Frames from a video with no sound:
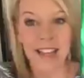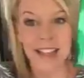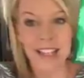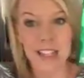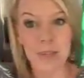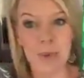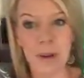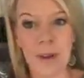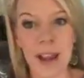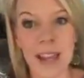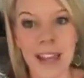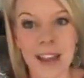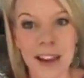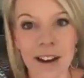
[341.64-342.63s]
This one
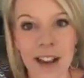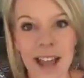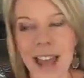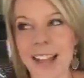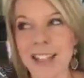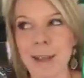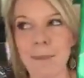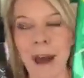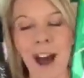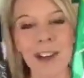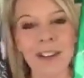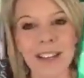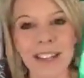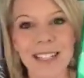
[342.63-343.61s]
right here is
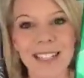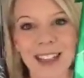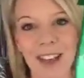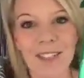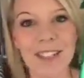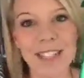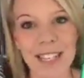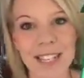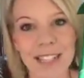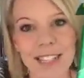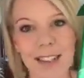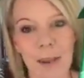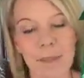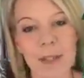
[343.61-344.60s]
about 17
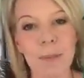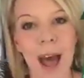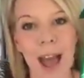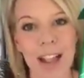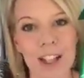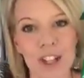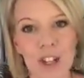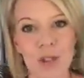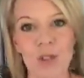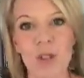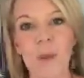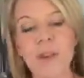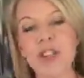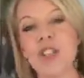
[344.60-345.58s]
steps behind you.
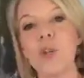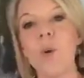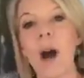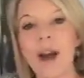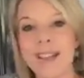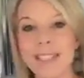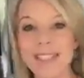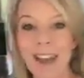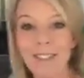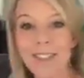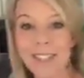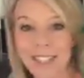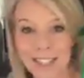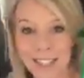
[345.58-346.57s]
So I want you to walk
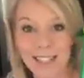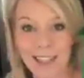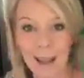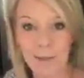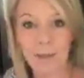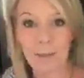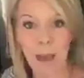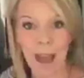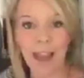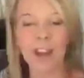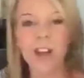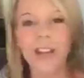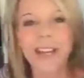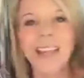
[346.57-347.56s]
17 steps back.
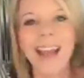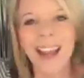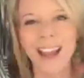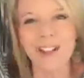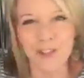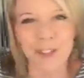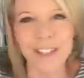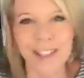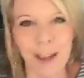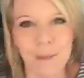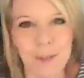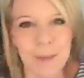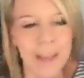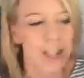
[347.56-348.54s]
You're gonna get extra
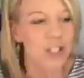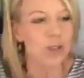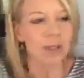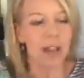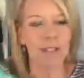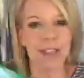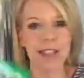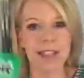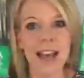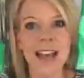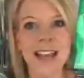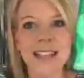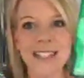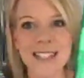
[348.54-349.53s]
steps because you love this.
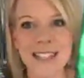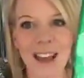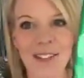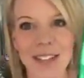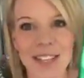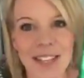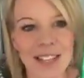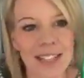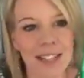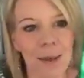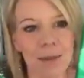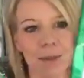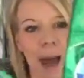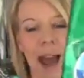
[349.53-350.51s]
17
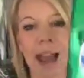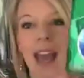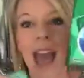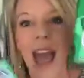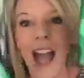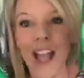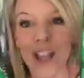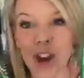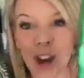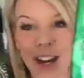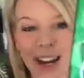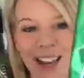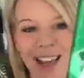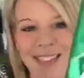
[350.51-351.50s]
steps back and you're
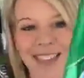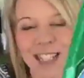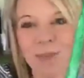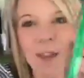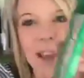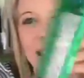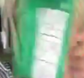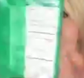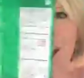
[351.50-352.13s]
gonna get this one.